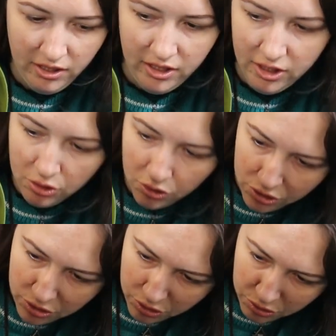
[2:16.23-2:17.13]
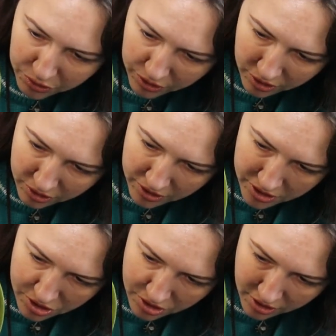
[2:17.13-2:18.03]
in order to
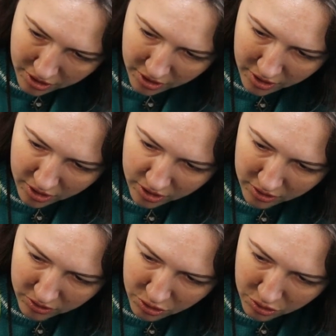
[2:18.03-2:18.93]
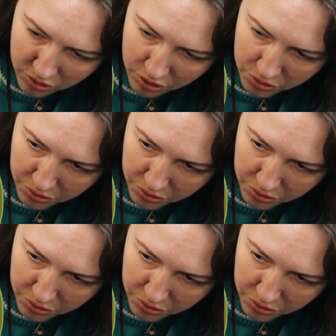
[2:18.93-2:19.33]
encourage new